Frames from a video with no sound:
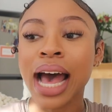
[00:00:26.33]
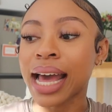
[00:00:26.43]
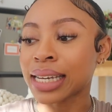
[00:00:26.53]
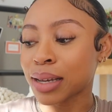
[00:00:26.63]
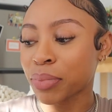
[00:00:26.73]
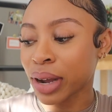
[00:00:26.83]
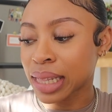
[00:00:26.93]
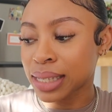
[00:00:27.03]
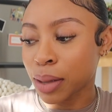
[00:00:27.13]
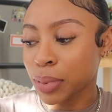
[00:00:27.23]
I did
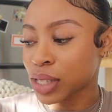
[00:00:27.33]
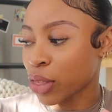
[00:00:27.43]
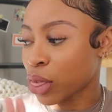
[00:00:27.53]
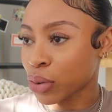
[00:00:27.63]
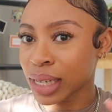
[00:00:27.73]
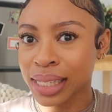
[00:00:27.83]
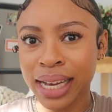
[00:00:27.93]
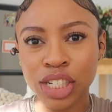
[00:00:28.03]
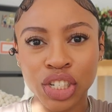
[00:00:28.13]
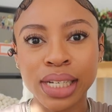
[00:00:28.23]
break this up into three
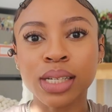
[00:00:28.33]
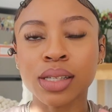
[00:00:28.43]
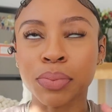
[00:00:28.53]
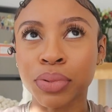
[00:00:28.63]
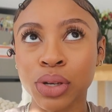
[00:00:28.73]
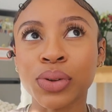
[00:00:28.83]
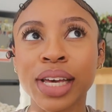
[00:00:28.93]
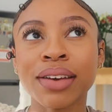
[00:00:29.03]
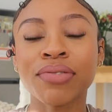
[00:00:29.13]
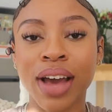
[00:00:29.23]
sections:
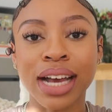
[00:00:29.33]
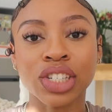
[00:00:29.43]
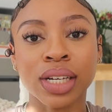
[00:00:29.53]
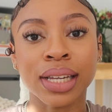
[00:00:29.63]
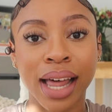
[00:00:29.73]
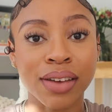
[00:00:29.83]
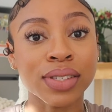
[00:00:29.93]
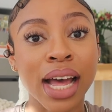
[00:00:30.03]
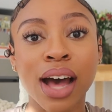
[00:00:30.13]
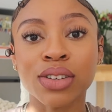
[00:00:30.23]
beauty, fashion, and
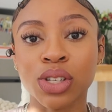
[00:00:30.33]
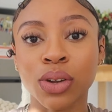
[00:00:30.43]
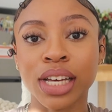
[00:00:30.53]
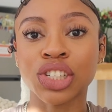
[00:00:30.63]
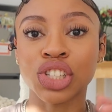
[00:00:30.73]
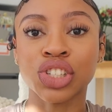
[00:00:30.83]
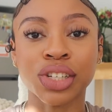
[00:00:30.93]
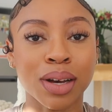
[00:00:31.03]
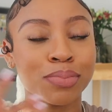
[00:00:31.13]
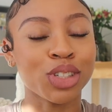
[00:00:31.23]
lifestyle. So let's just
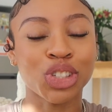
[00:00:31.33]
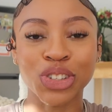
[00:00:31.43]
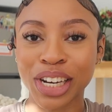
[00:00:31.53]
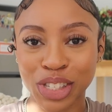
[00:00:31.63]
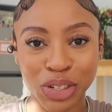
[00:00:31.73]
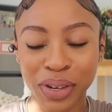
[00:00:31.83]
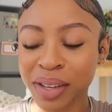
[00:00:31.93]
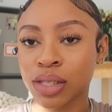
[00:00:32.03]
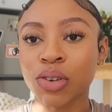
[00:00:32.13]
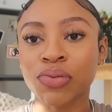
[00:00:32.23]
jump straight into
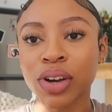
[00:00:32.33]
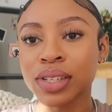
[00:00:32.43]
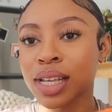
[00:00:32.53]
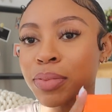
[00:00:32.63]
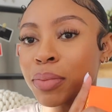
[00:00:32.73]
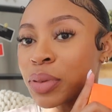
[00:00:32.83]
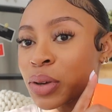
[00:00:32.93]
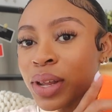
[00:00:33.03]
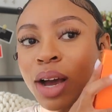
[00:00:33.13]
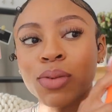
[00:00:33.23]
it. So first up in
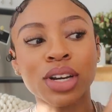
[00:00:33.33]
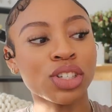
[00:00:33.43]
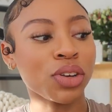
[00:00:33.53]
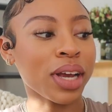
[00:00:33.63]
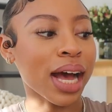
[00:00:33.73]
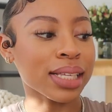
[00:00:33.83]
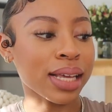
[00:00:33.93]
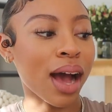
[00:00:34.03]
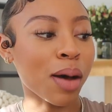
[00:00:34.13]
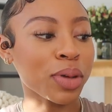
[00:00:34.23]
beauty, I want to show you guys
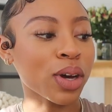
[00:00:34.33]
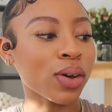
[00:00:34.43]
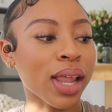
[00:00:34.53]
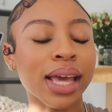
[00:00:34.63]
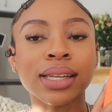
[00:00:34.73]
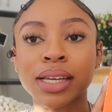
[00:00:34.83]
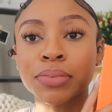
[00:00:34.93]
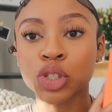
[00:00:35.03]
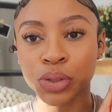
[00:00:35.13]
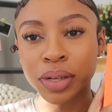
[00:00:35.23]
the Ami Cole
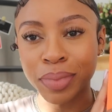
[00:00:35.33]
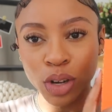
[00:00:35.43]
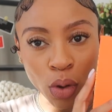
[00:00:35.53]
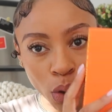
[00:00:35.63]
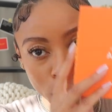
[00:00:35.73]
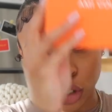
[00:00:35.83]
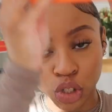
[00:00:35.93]
Lip Treatment Oil